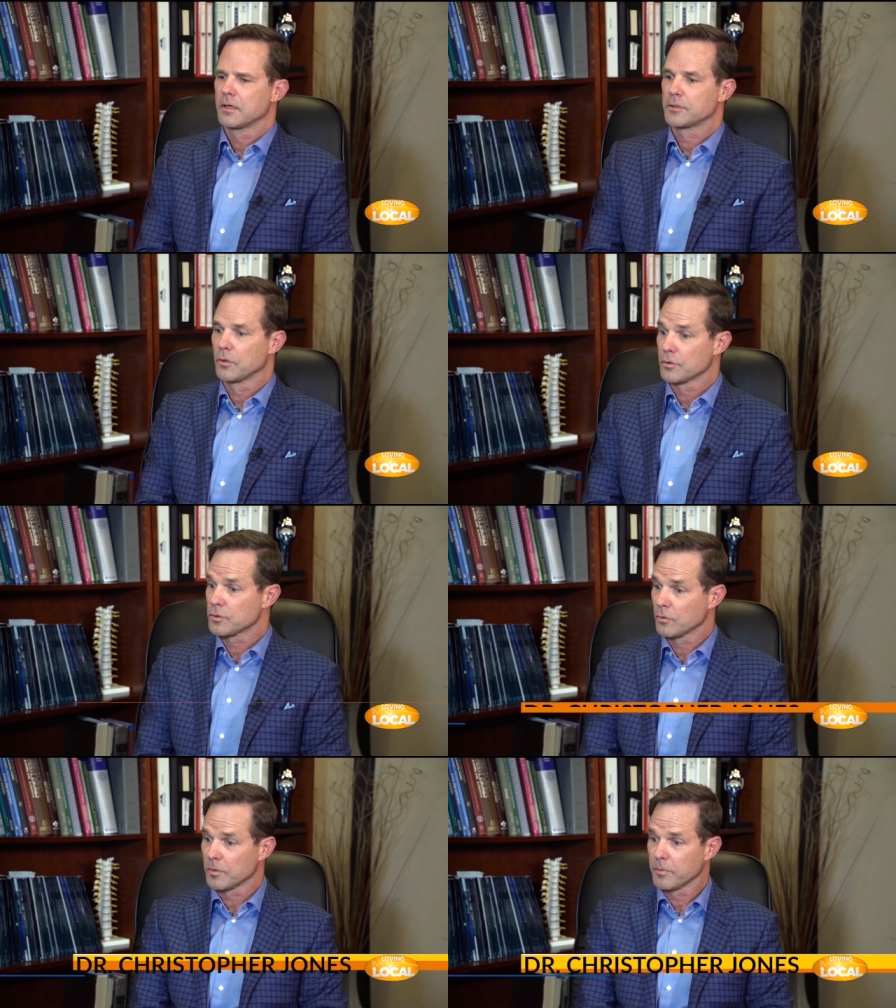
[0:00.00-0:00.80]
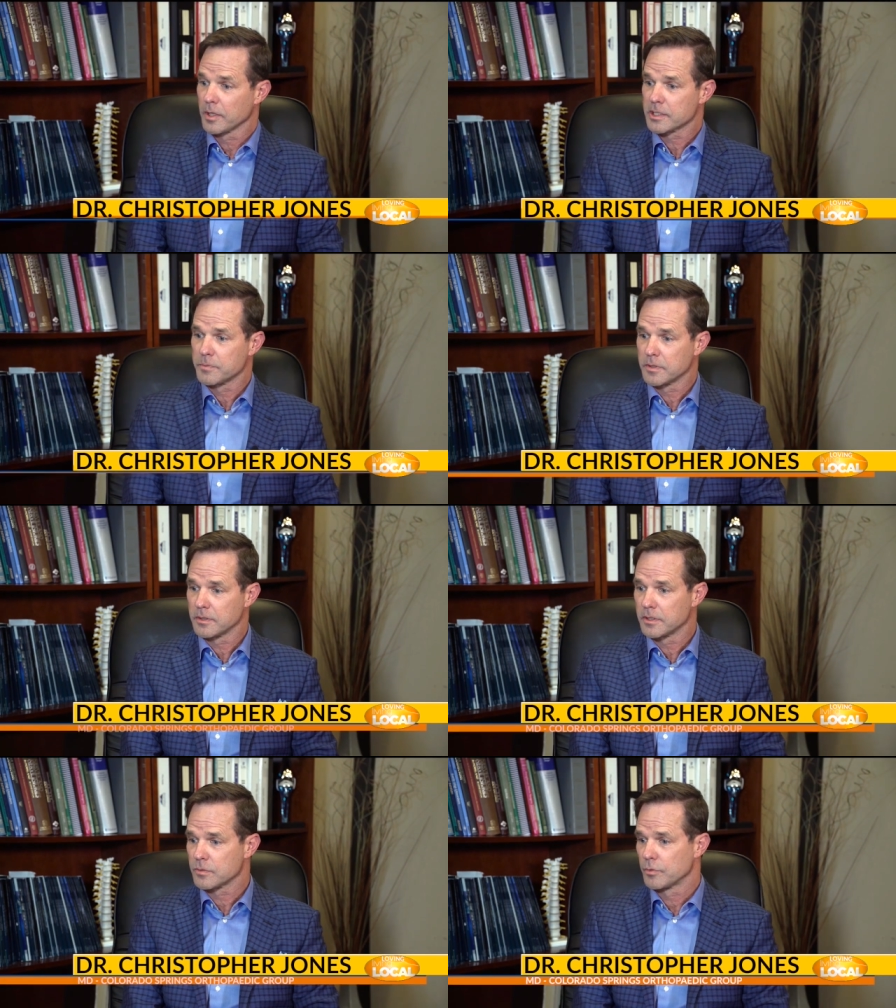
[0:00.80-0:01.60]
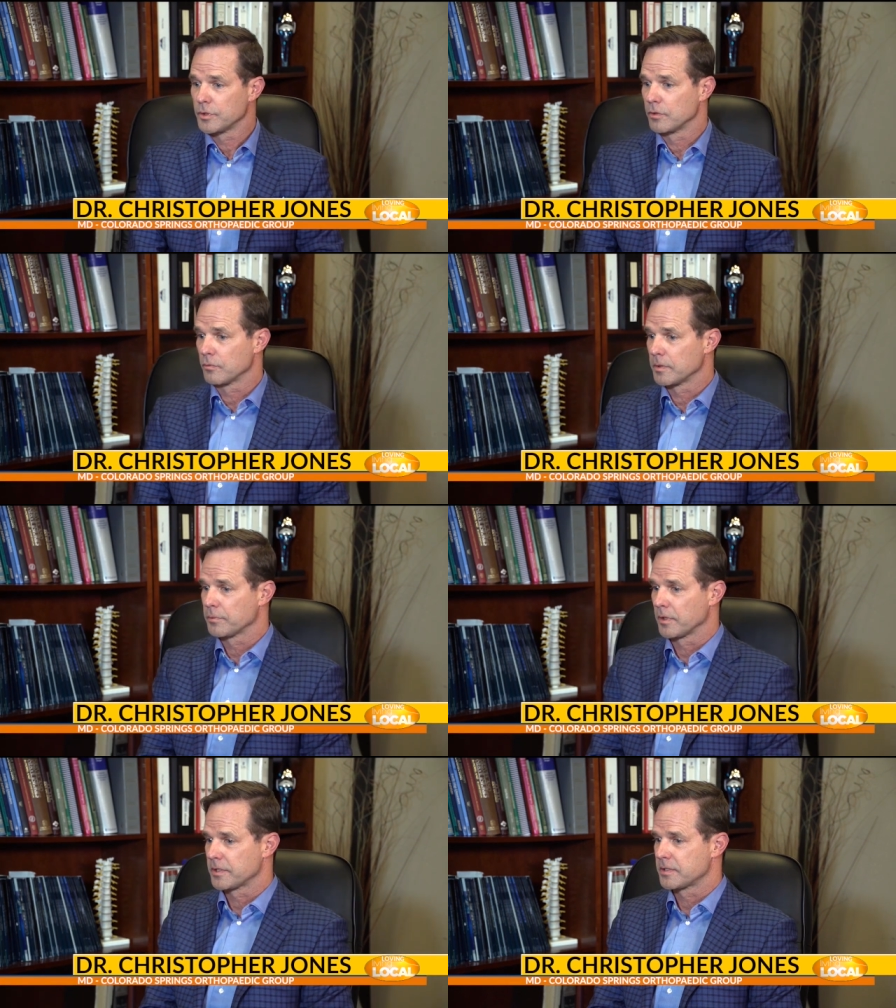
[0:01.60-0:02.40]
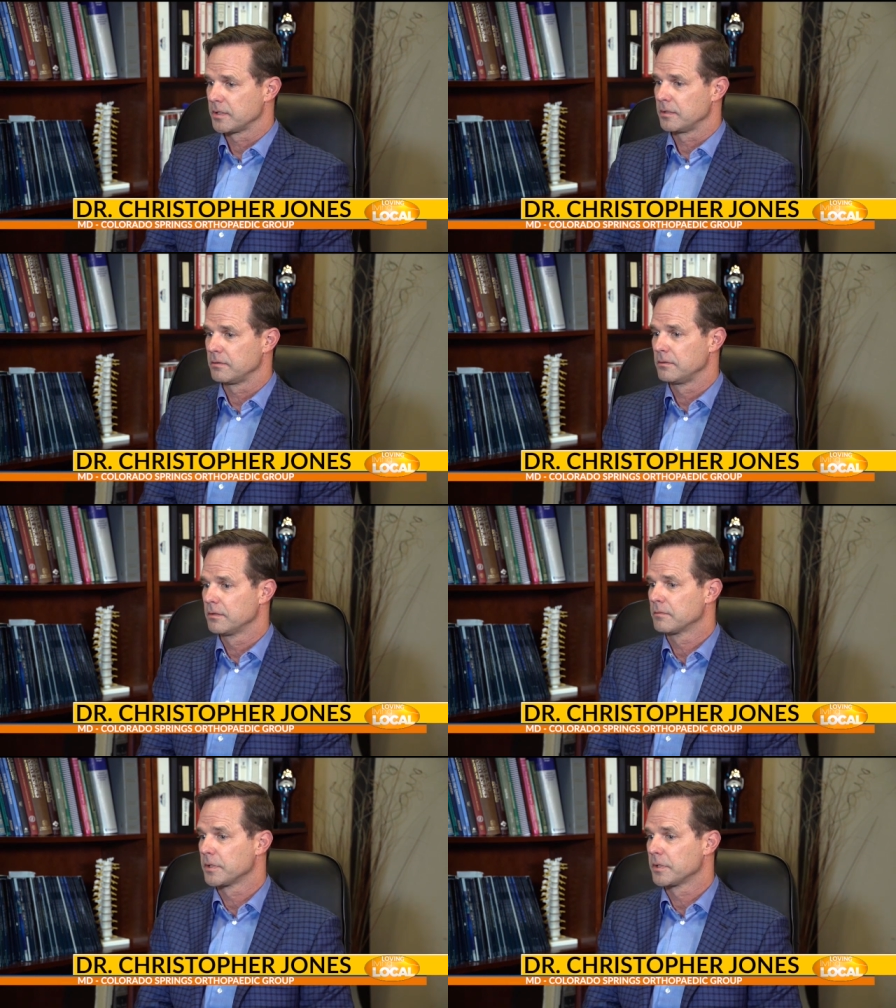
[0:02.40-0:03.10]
A total shoulder replacement is when you're replacing